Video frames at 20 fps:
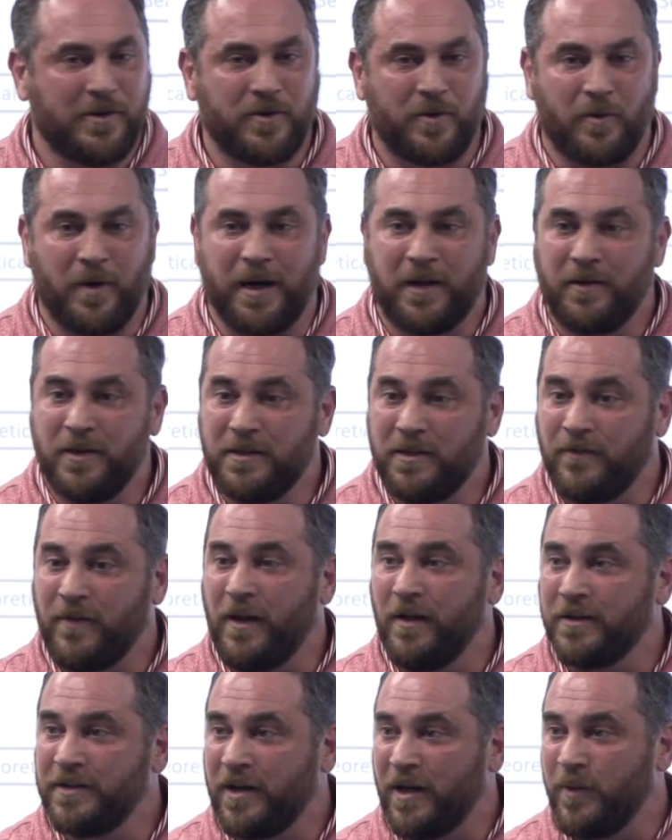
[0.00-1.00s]
directly to
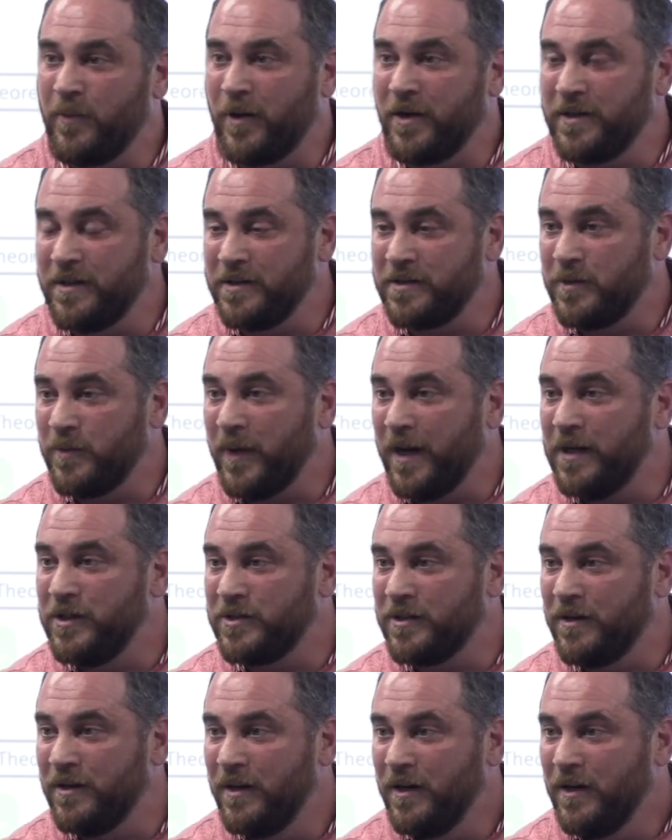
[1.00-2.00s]
voluntary
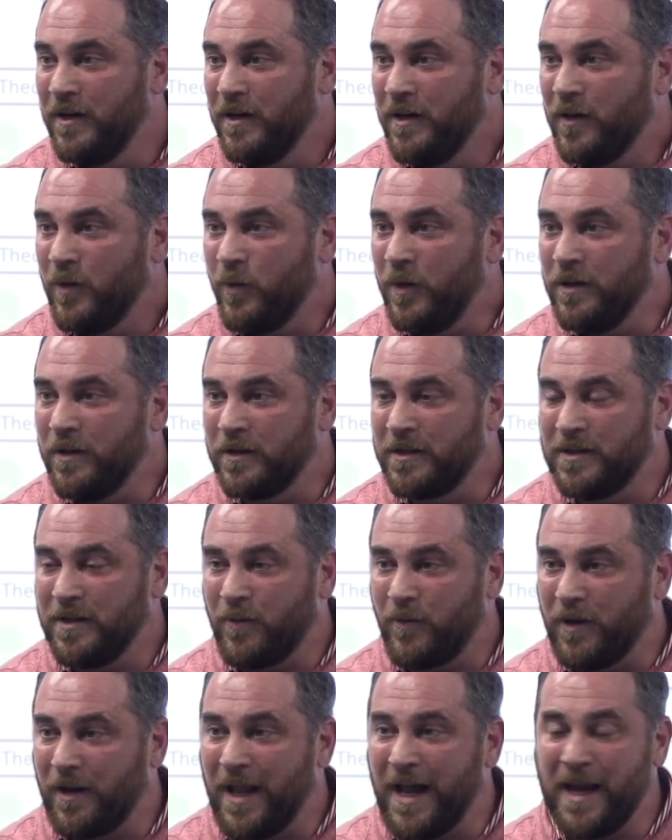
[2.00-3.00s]
participation. We looked at
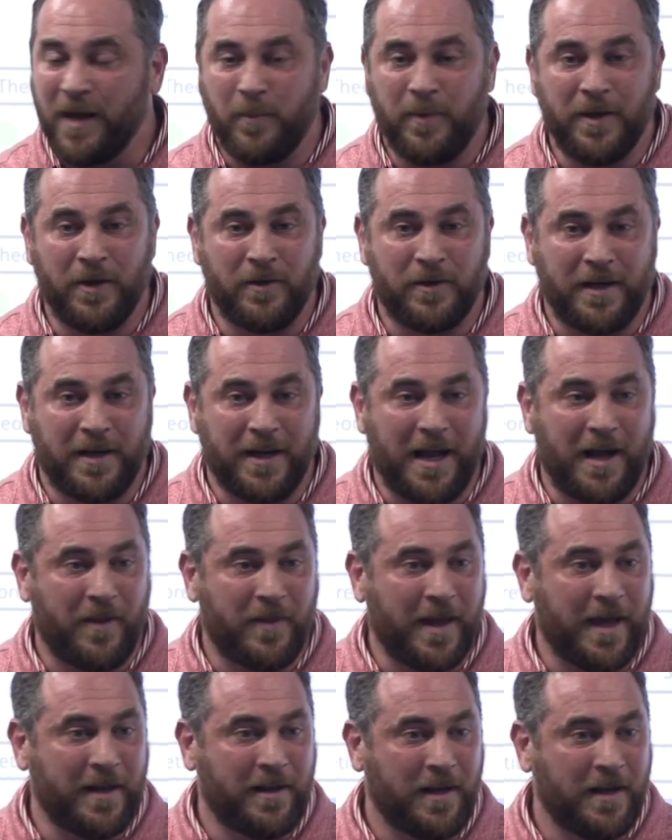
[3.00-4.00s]
reliability and how
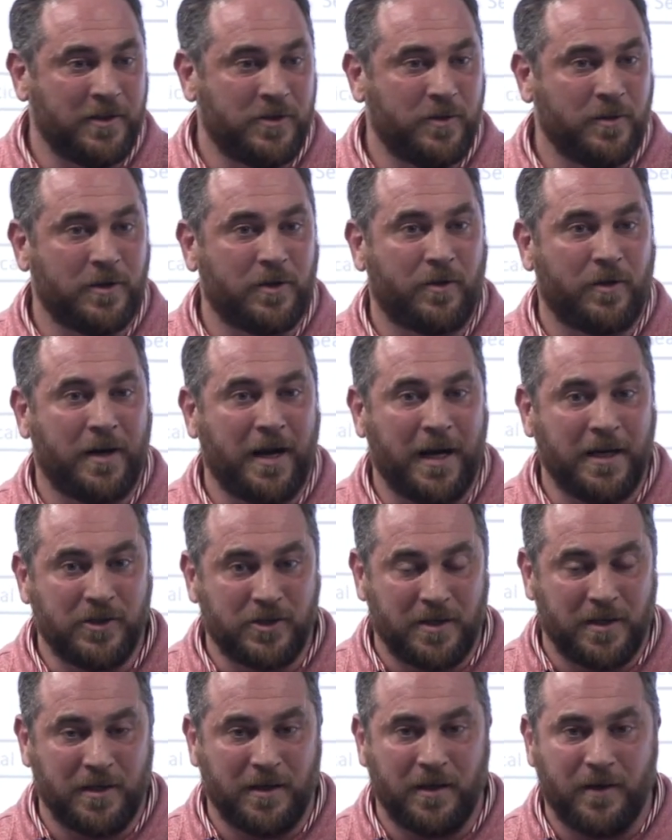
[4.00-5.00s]
that led to a
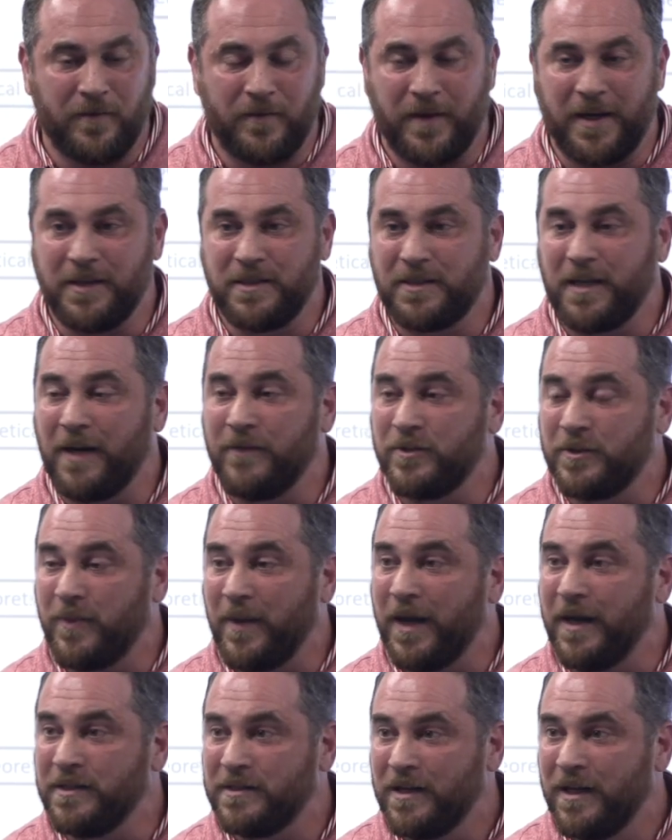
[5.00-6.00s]
creation of a safe
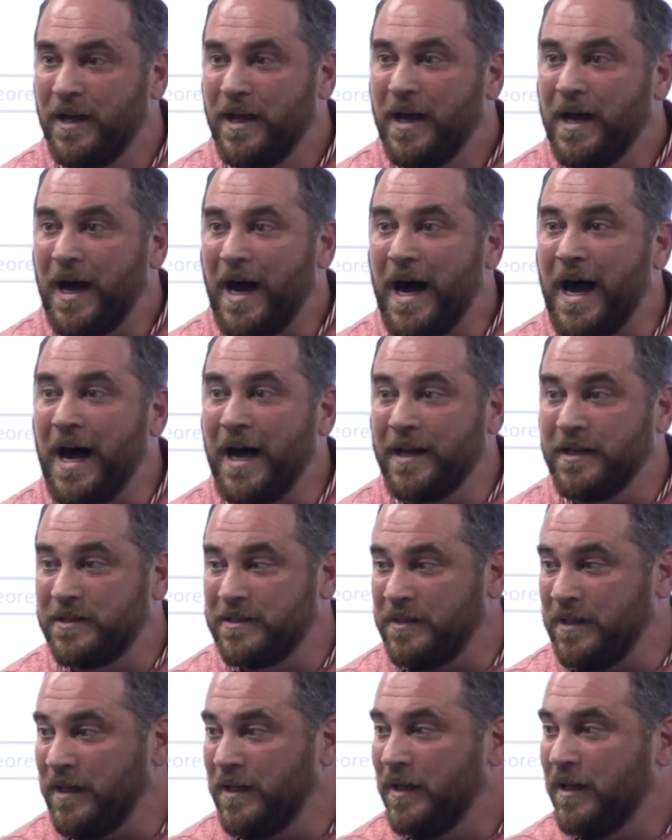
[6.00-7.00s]
space.
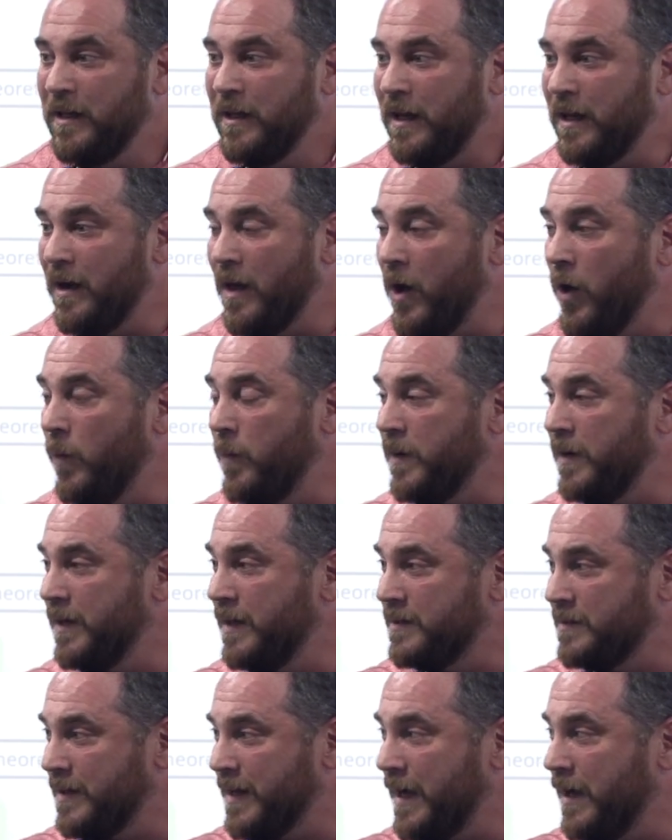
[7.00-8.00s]
Honesty and
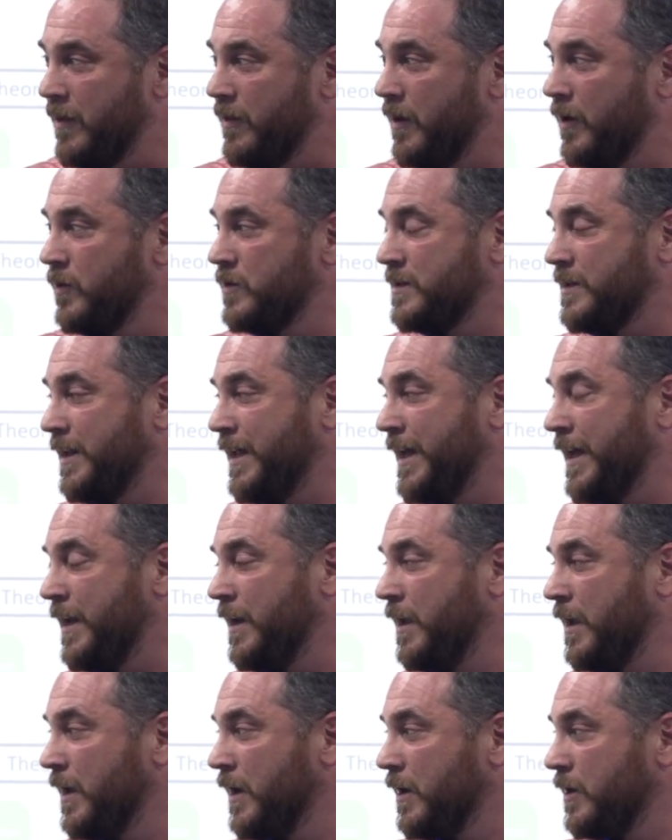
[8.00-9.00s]
openness and how those
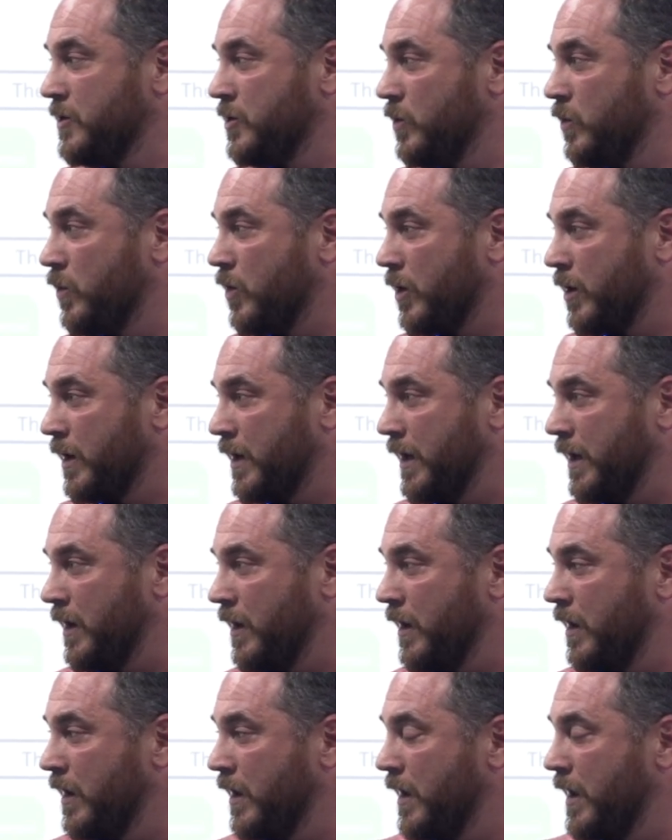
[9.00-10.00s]
led to
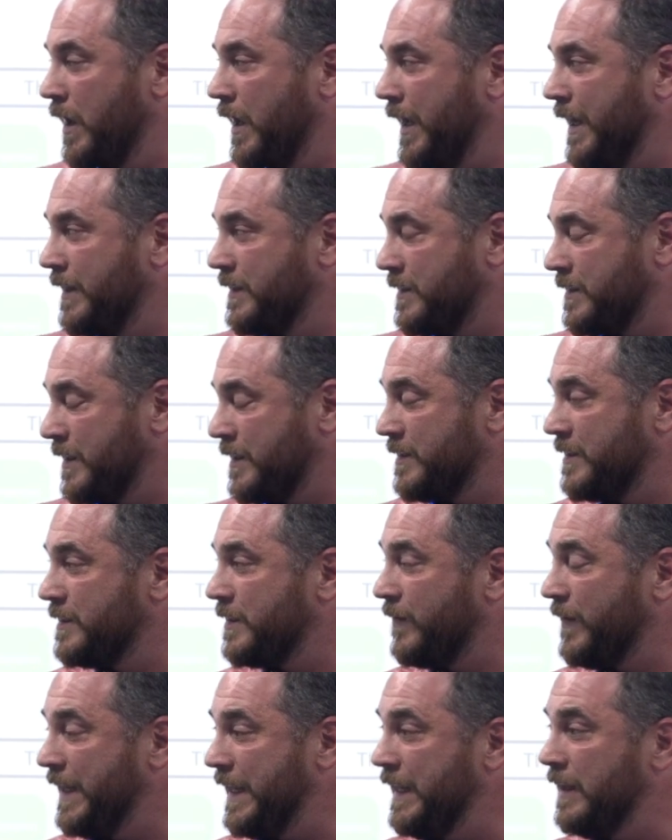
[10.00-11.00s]
working in senses
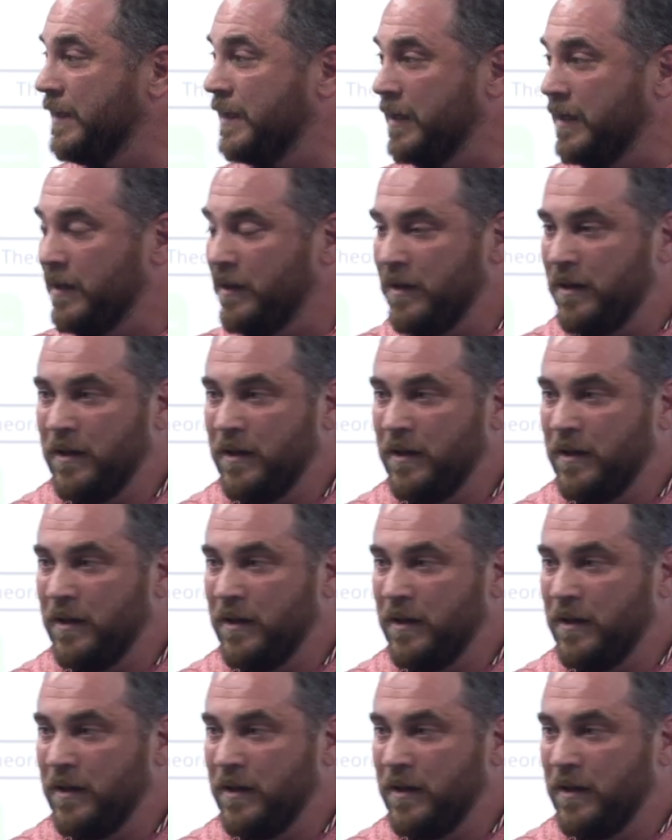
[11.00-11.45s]
of healing.